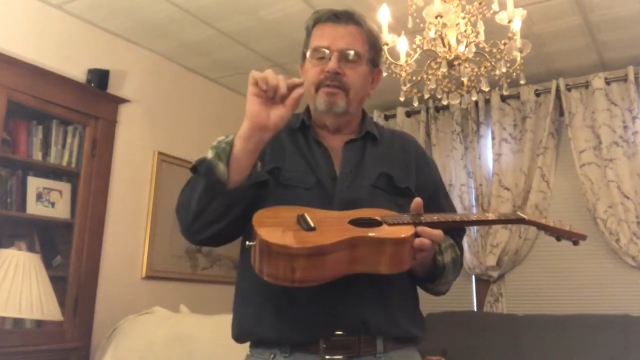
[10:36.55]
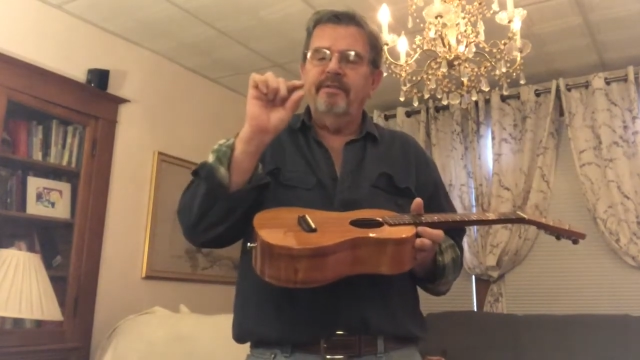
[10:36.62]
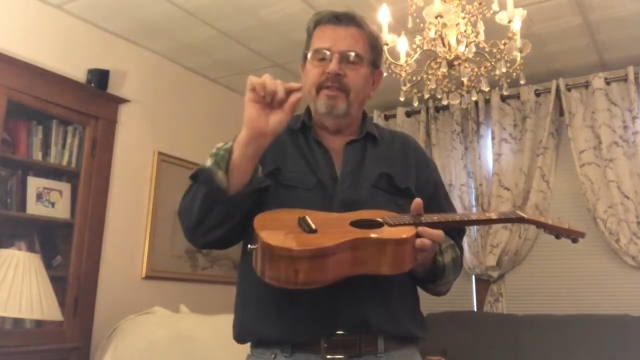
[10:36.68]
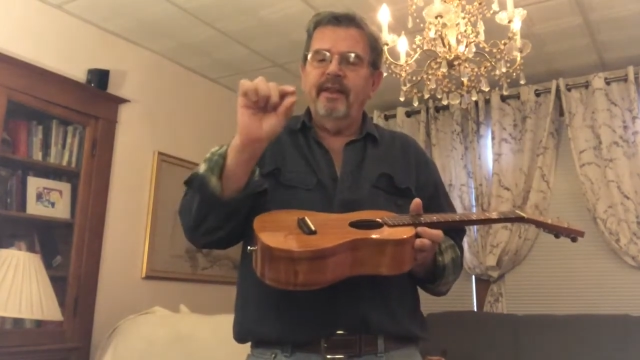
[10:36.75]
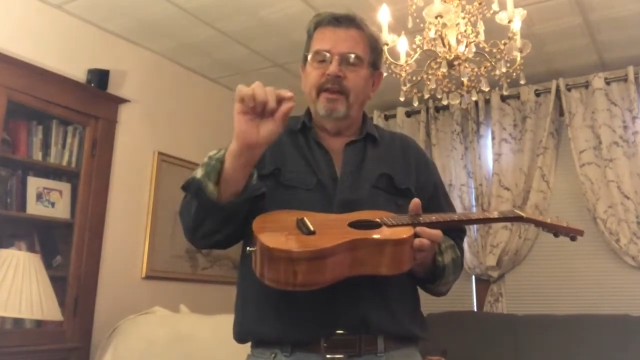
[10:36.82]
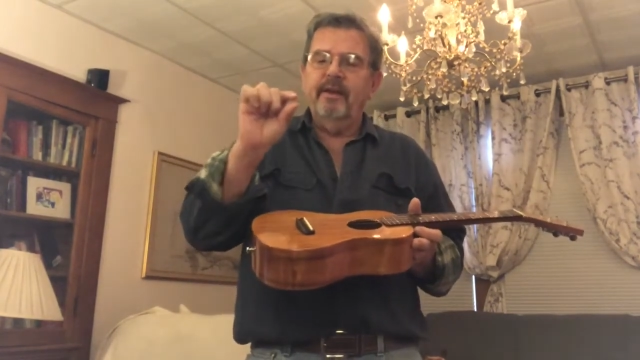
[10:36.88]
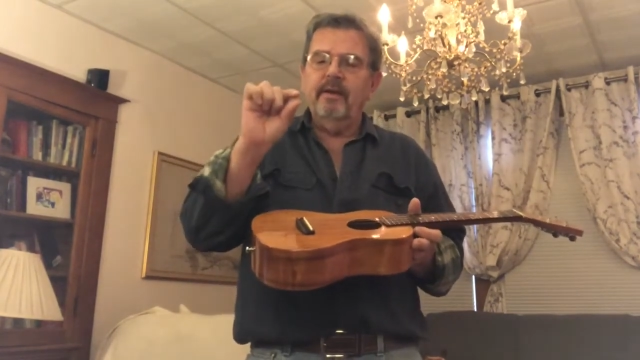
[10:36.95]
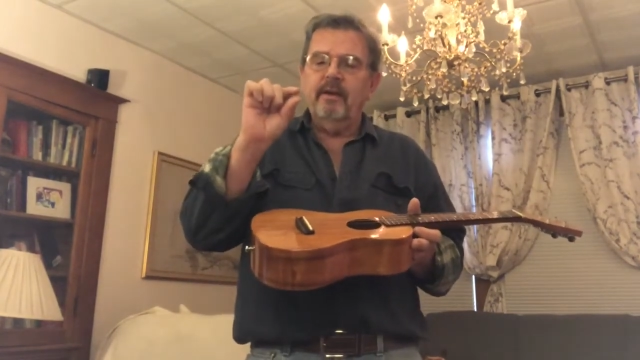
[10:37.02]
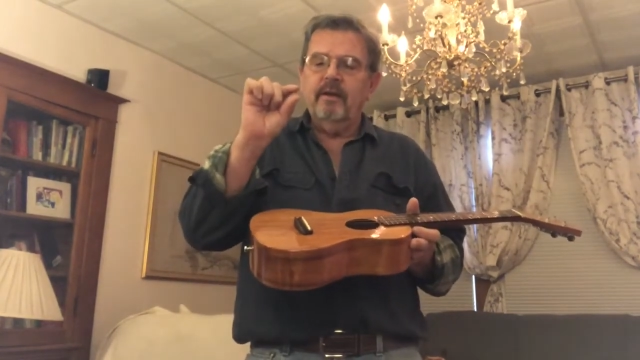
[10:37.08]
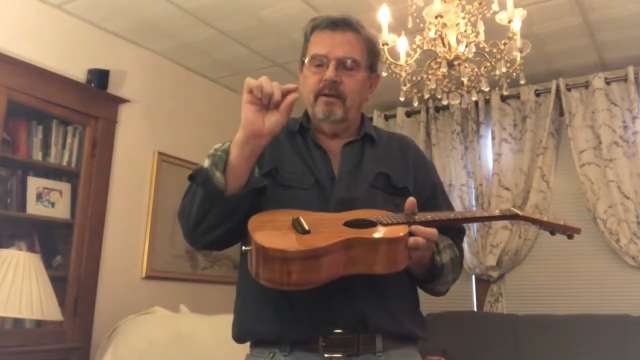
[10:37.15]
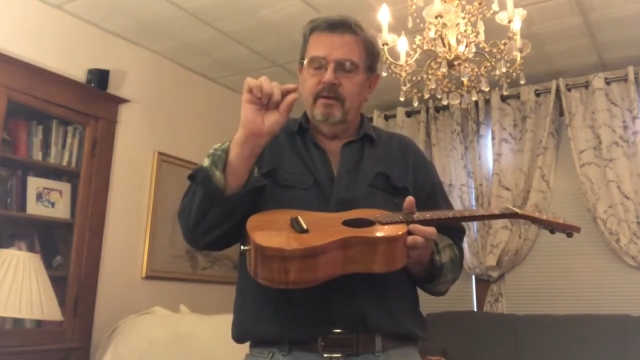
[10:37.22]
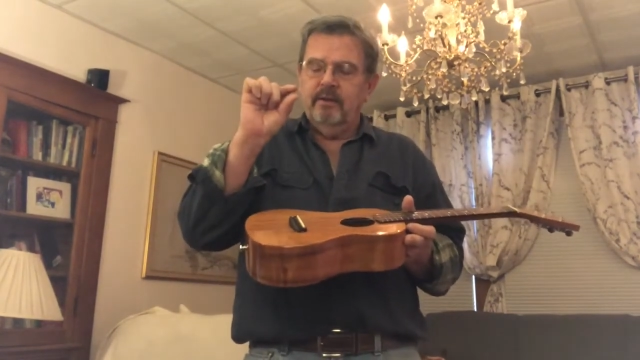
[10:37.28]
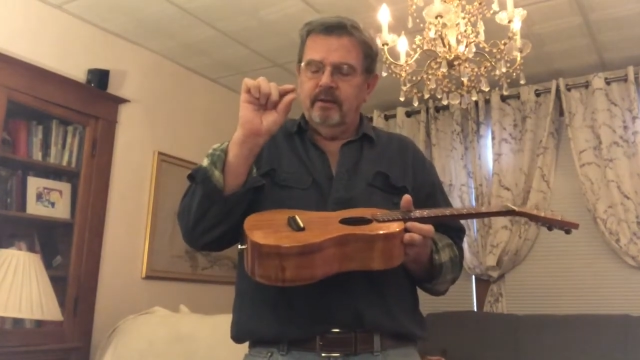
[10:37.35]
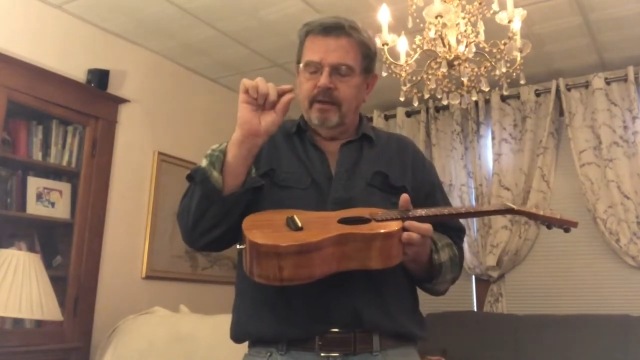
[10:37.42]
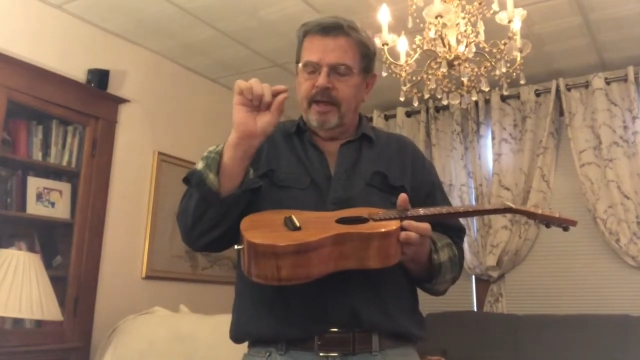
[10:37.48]
thin
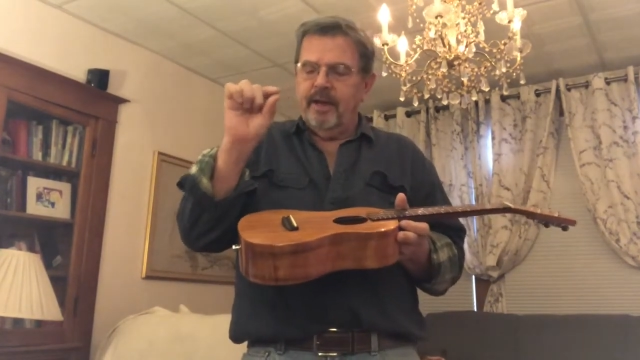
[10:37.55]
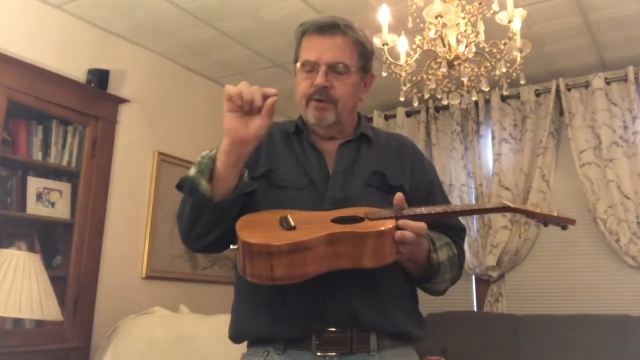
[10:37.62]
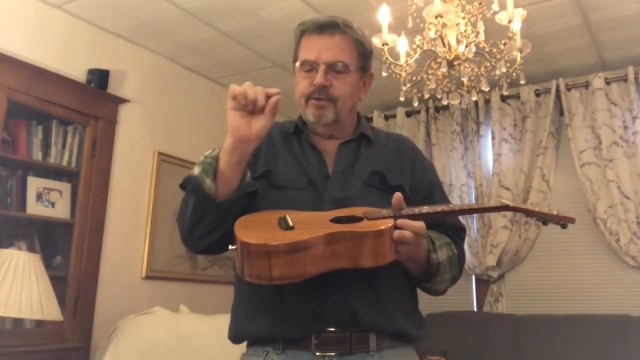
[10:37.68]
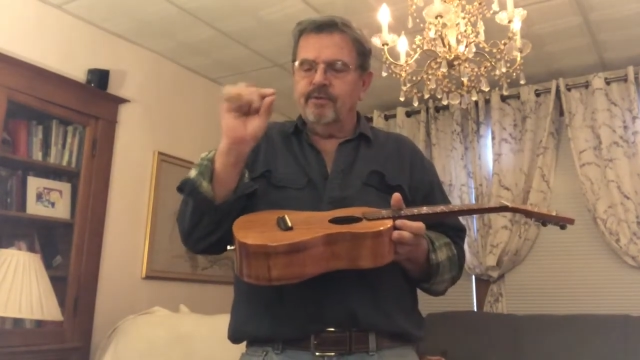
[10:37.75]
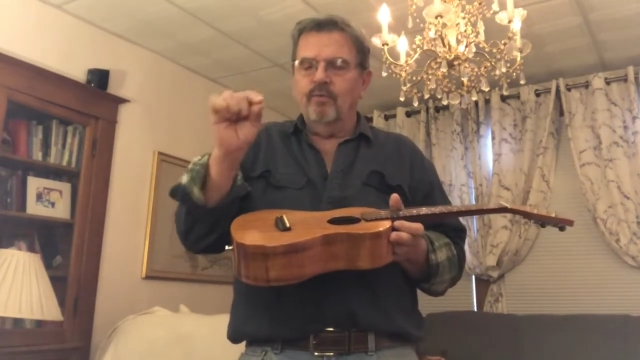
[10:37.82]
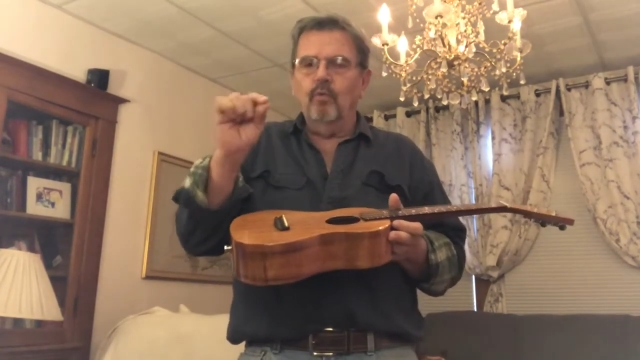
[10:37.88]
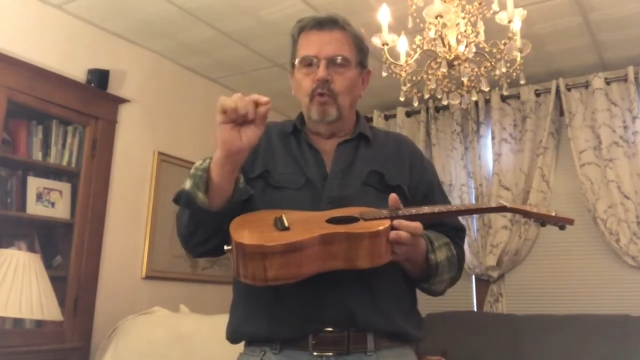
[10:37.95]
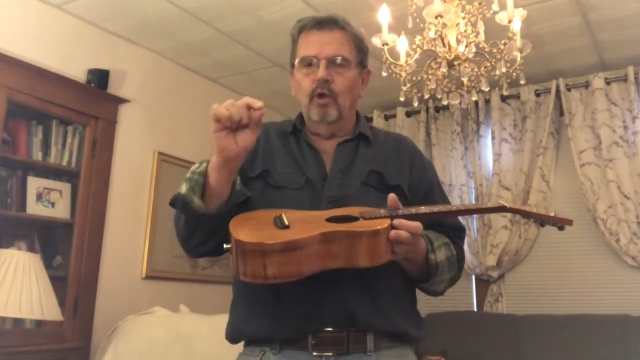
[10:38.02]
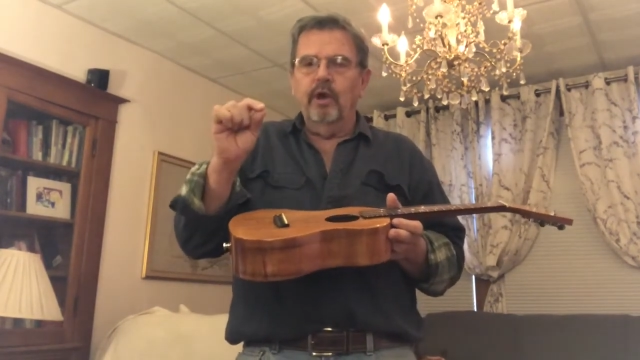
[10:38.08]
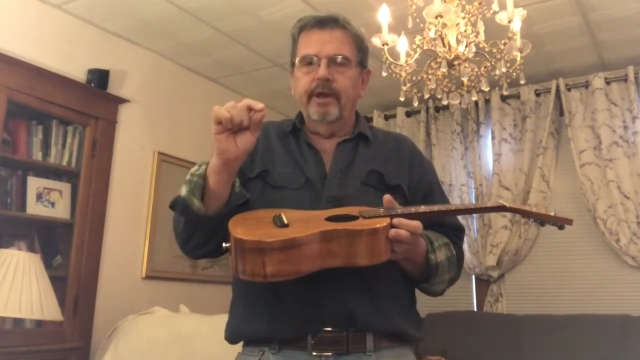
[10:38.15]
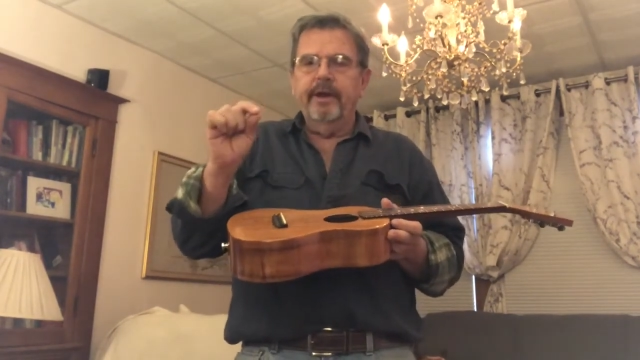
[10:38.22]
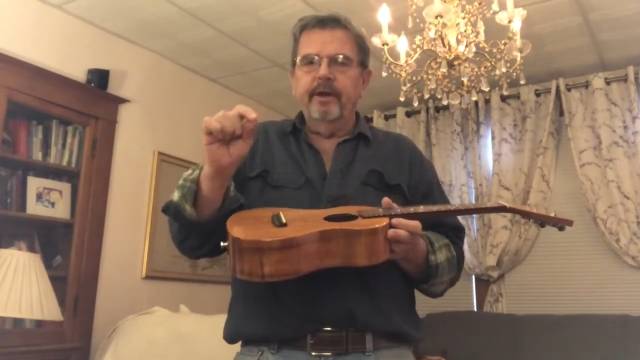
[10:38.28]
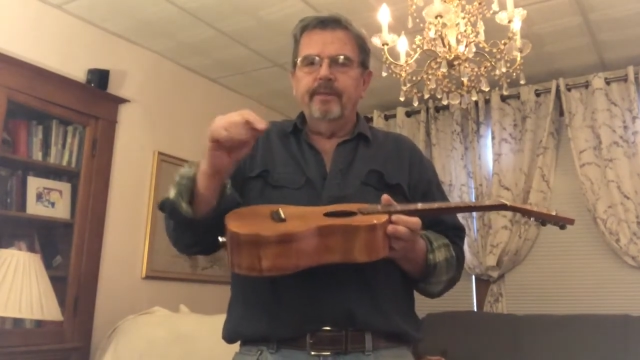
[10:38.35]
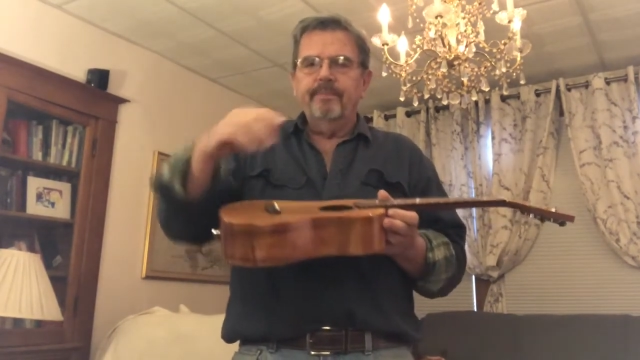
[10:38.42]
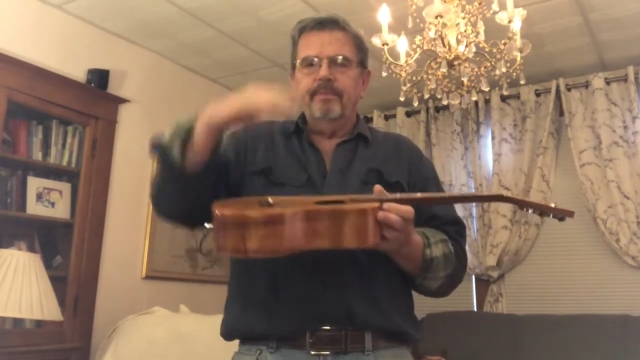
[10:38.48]
layers of wood